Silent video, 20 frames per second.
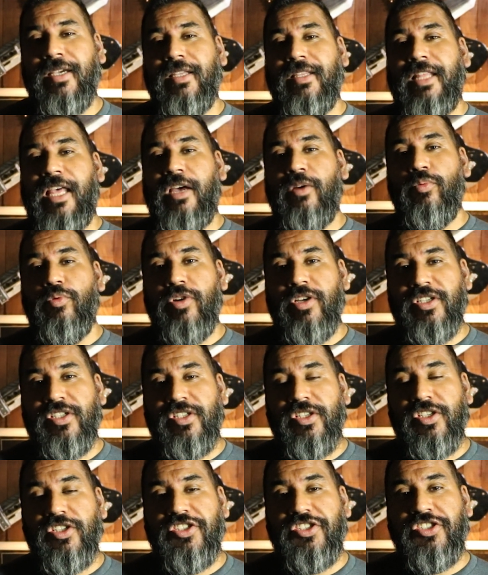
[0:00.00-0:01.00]
that
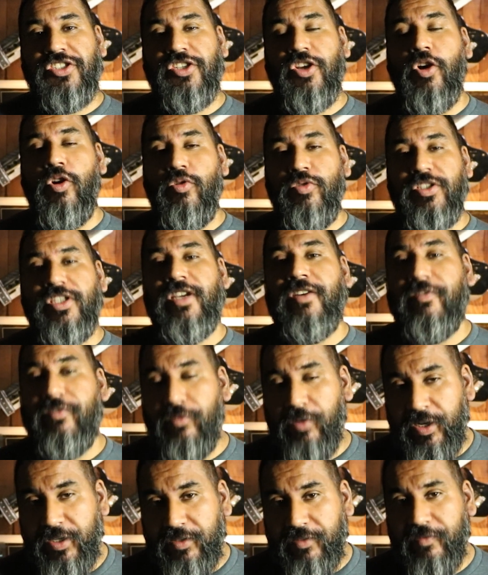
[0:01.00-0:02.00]
was so
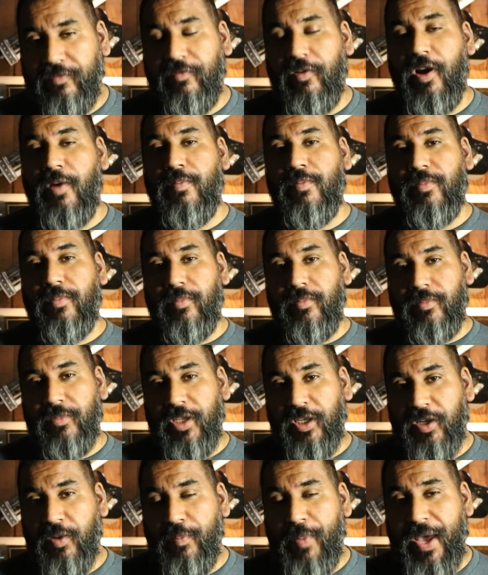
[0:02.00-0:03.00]
different from
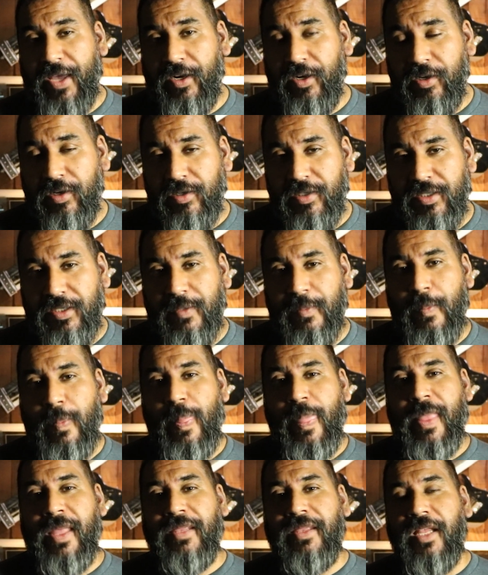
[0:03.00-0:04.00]
the competitors
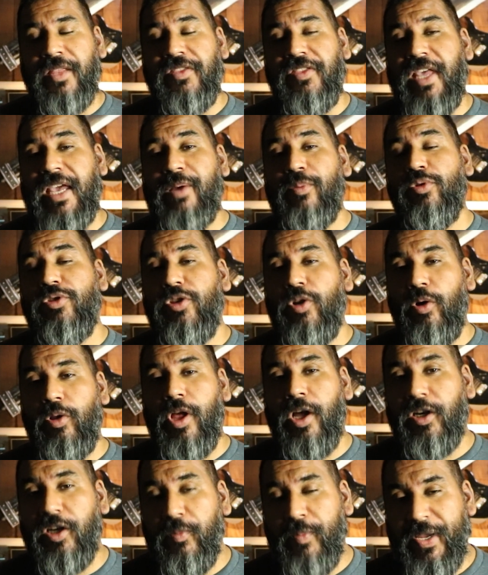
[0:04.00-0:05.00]
that they would no
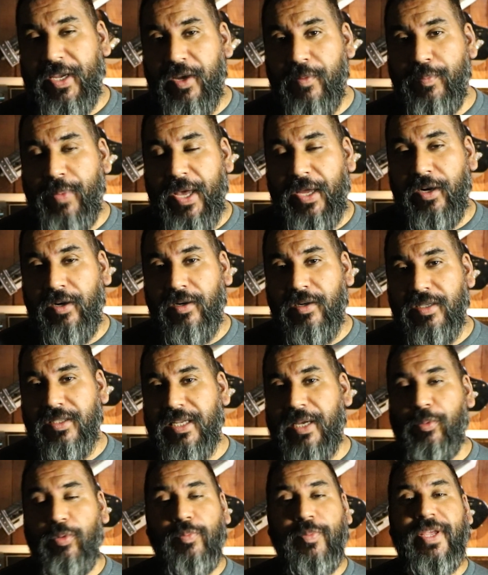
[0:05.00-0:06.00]
longer be competitors.
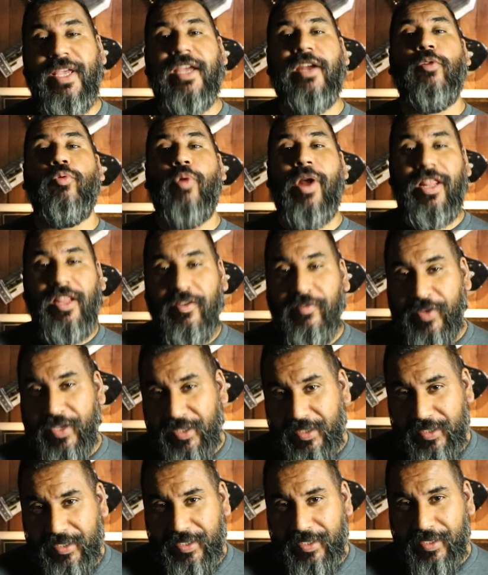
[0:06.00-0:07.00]
They would be
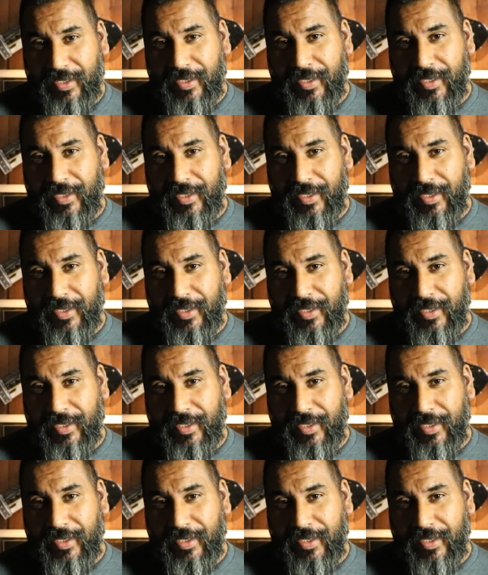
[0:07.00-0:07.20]
irrelevant.